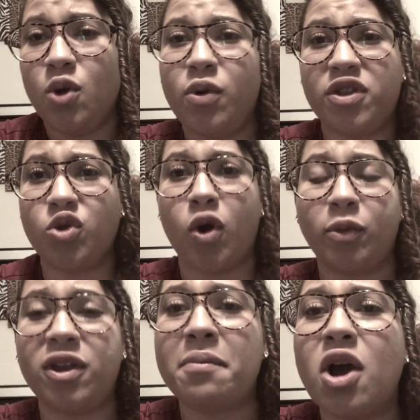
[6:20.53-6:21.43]
with
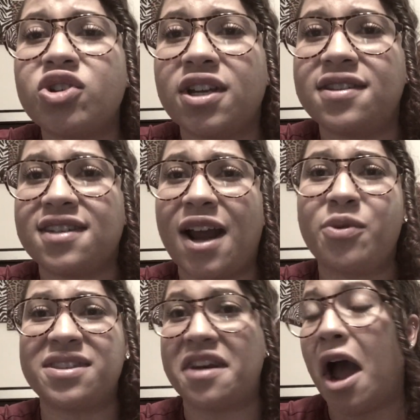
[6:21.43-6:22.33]
normal emotions, and I
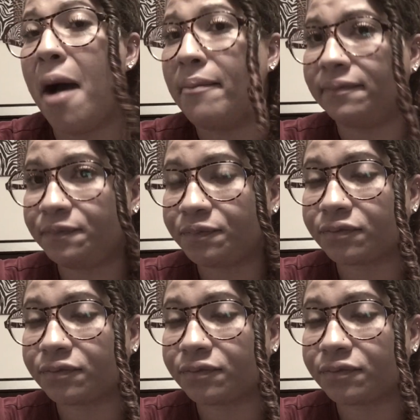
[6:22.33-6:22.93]
was numb.